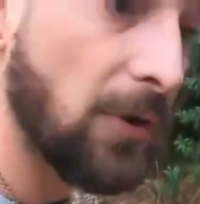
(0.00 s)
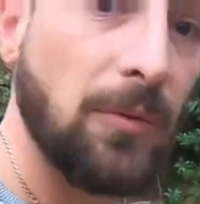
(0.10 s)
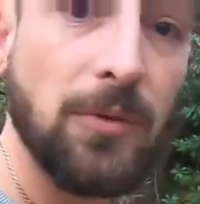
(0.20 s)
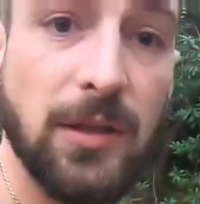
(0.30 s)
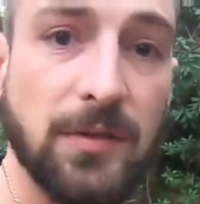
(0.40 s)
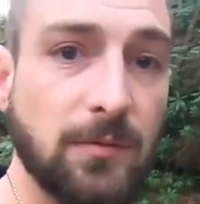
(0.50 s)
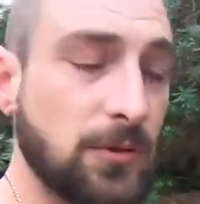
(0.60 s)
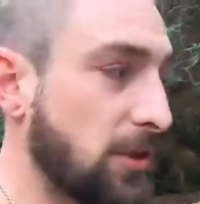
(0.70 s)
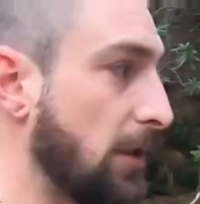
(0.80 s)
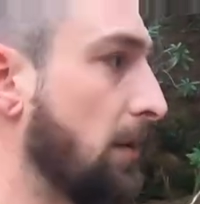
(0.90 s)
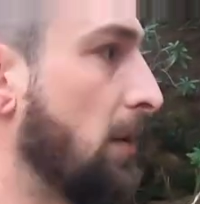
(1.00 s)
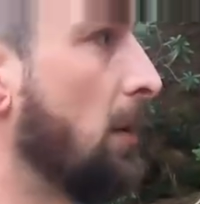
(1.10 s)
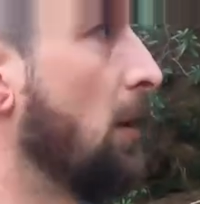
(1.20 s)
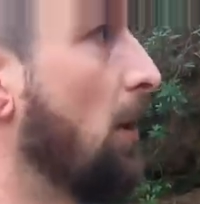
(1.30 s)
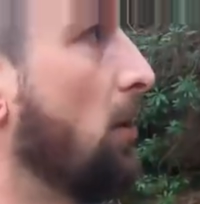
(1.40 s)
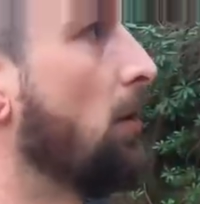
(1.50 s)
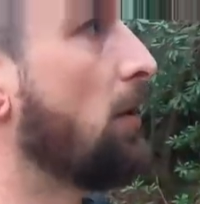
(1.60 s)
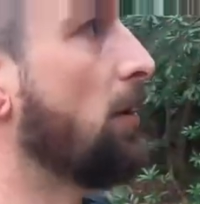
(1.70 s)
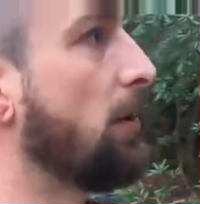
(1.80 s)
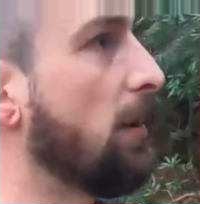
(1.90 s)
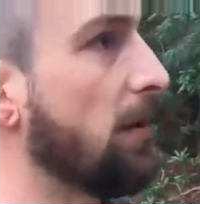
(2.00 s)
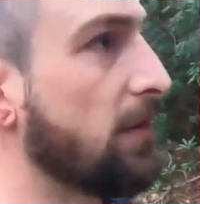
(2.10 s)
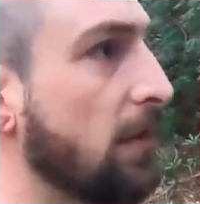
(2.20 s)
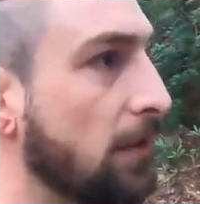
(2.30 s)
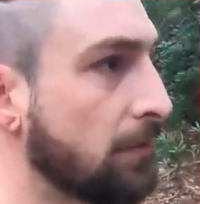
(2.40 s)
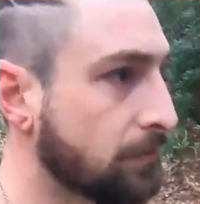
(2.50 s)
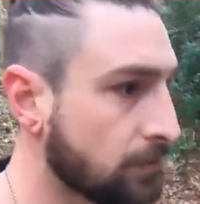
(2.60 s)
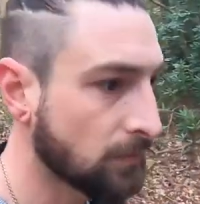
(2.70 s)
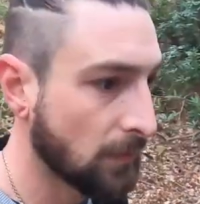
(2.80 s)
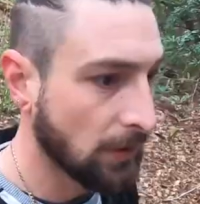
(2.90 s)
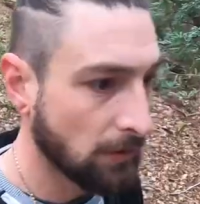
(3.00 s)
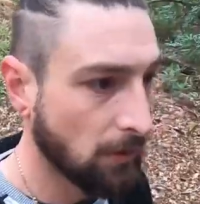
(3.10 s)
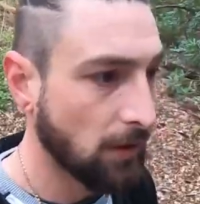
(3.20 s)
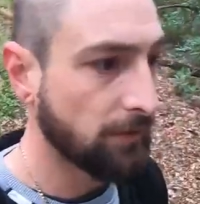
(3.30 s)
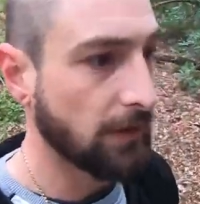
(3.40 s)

Bert. Wouldn't listen, would she? Look at this. Look what I've